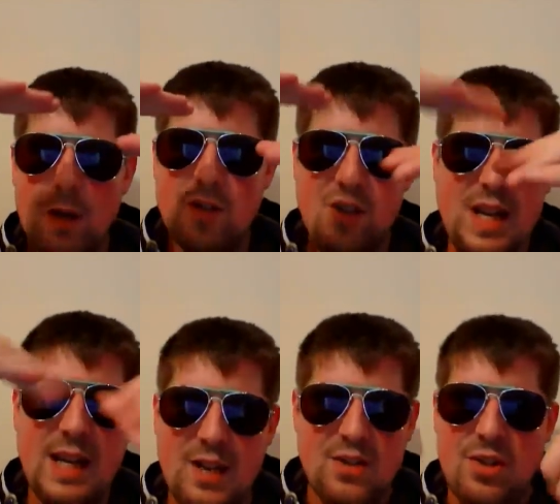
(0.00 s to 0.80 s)

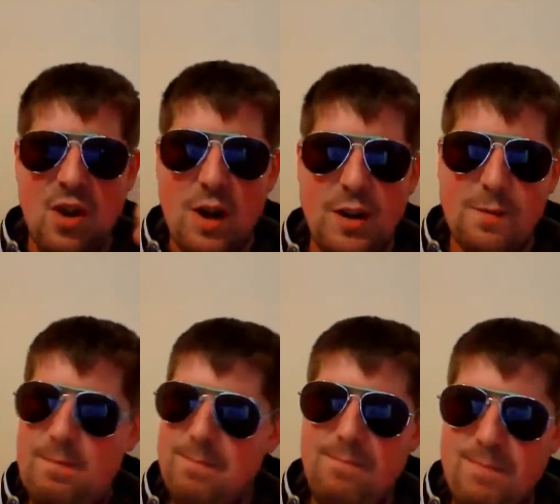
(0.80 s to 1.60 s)
Stieglitz just kind
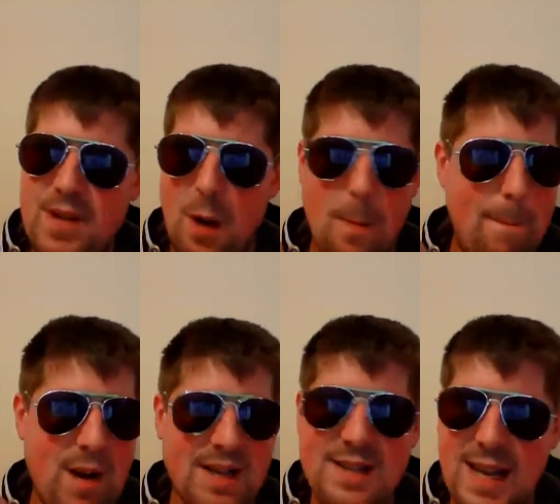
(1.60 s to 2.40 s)
of, you know,
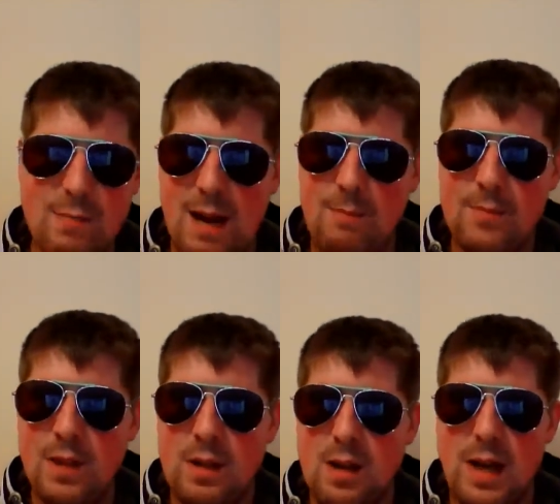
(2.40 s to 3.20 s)
blitzed Abraham
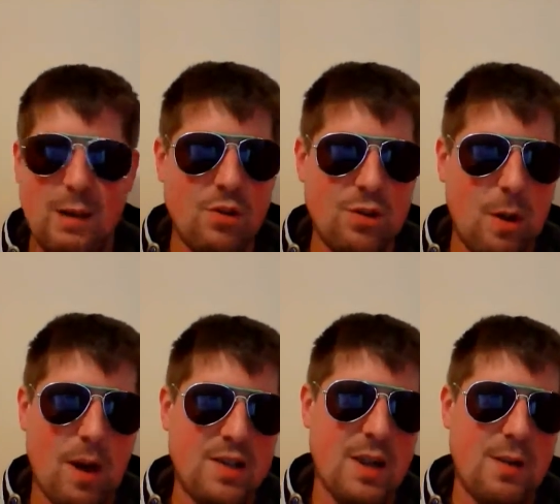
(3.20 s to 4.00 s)
and it was stopped,
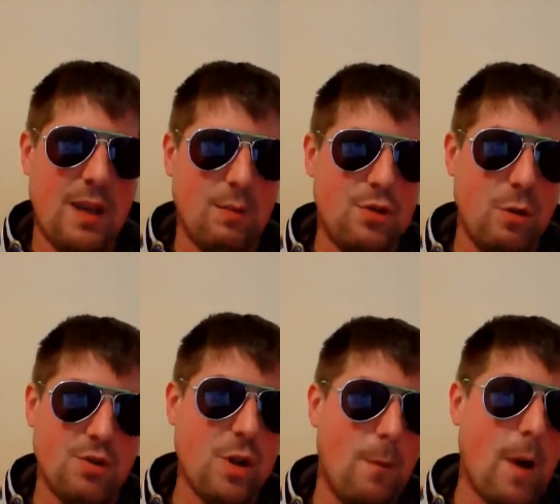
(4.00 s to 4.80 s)
like I say, I think it was sure it
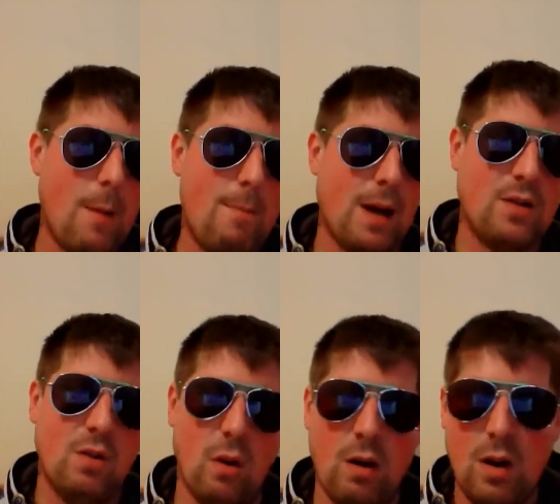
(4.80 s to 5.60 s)
was stopped by a bad
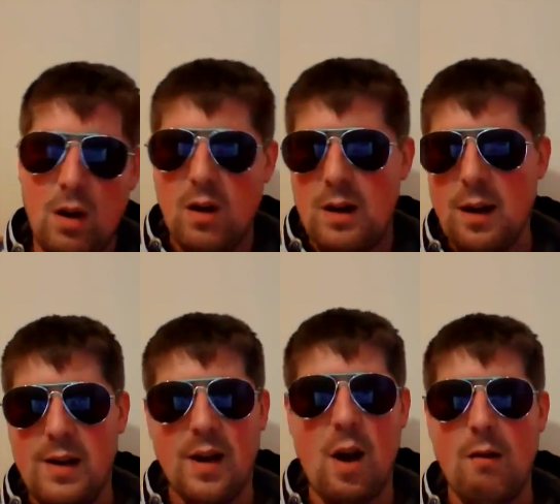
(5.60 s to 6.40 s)
cut. I, don't,
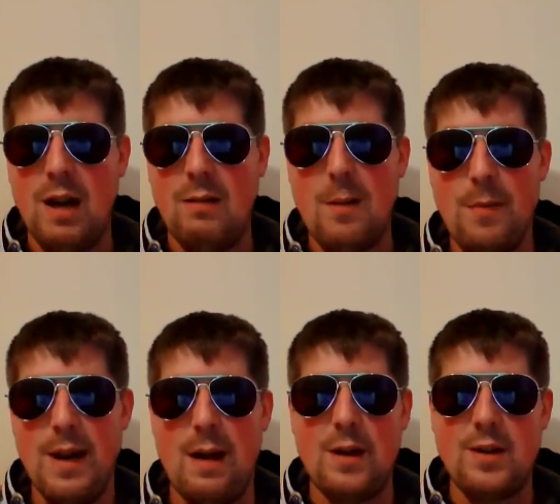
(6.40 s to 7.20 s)
I can't really remember
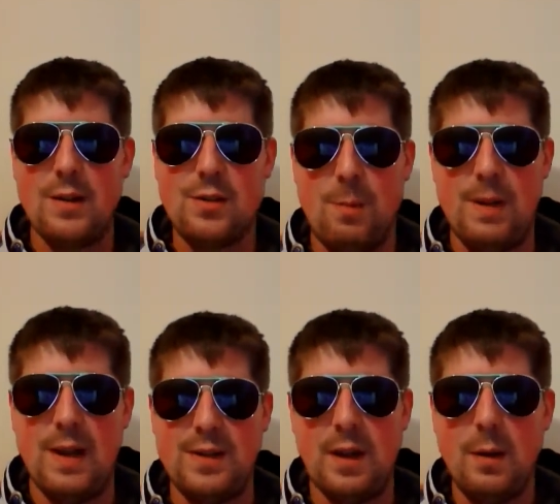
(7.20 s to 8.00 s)
now, actually, it was a couple of
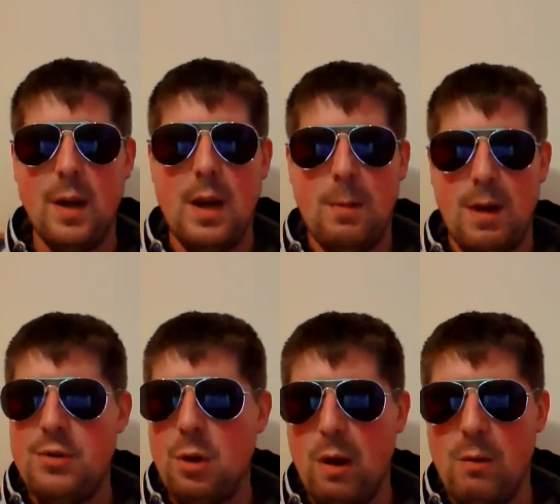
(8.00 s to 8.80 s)
years ago. But
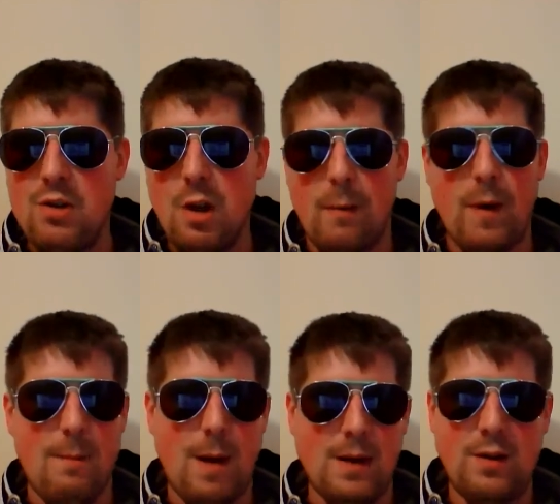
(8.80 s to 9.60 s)
I'm sure it was stopped by
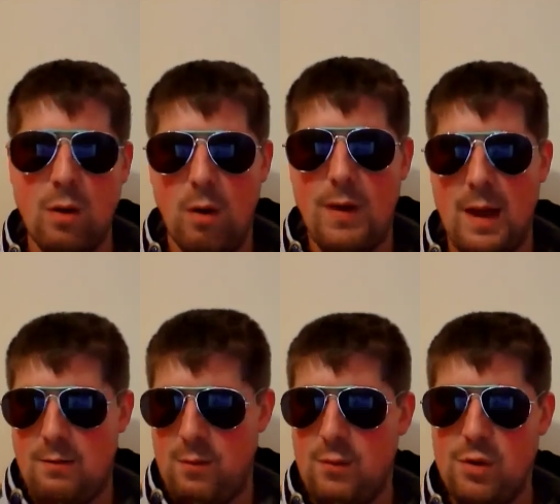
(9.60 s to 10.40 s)
a bad cut that
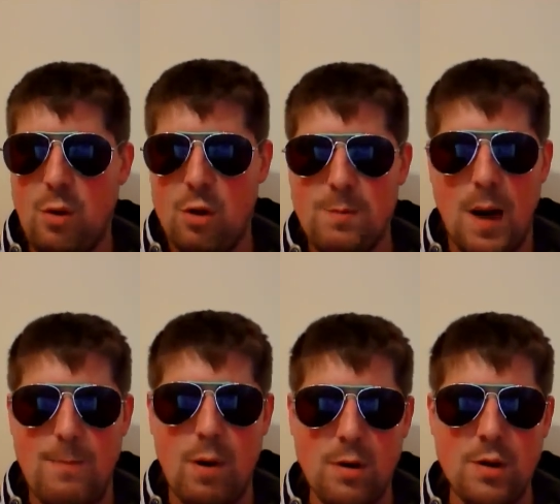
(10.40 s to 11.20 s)
was caused by
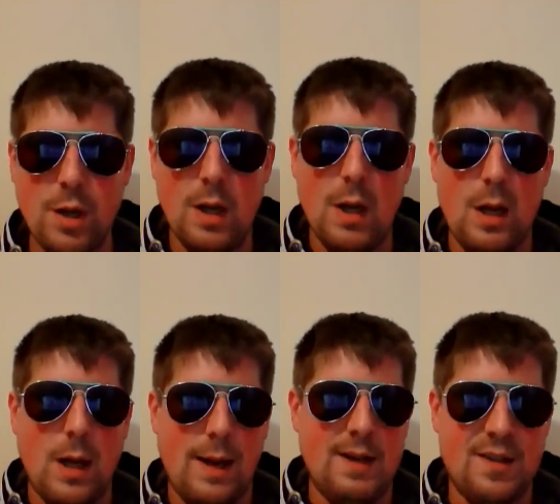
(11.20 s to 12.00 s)
a punch
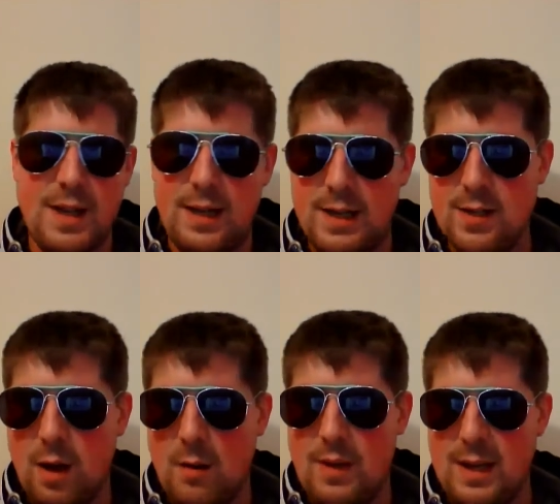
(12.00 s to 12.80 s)
and hence Stieglitz
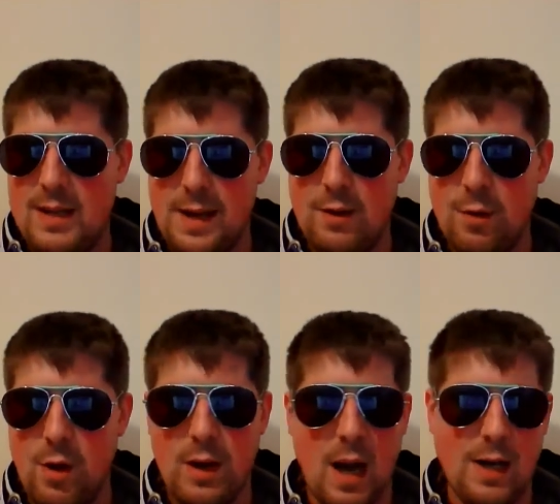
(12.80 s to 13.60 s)
got the technical
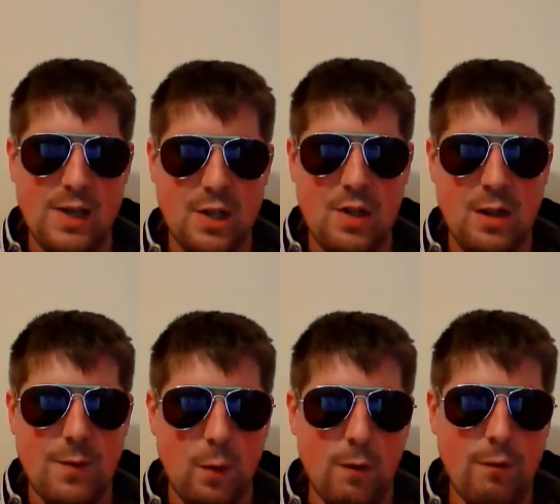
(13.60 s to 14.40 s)
knockout decision in the
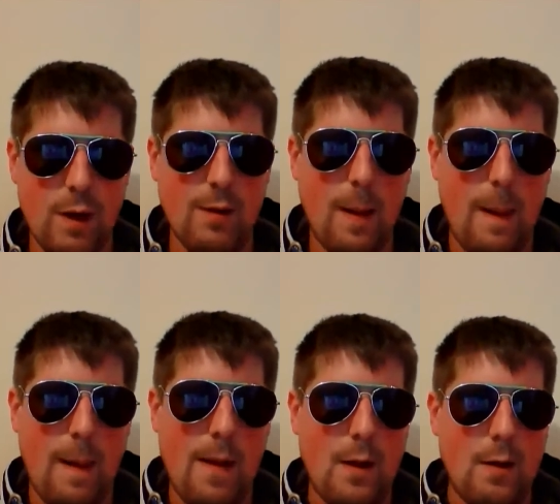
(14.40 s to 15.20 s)
fourth round.
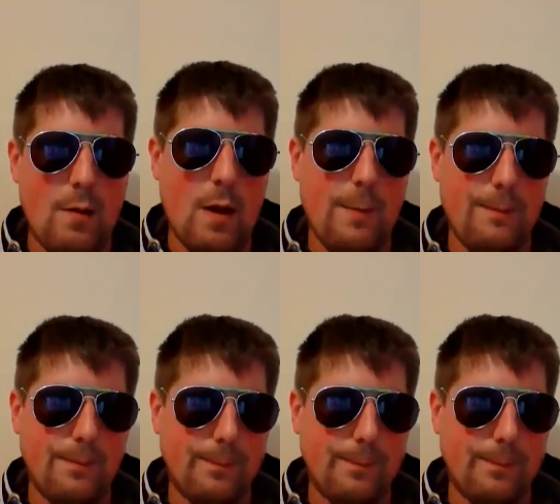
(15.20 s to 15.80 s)
Right?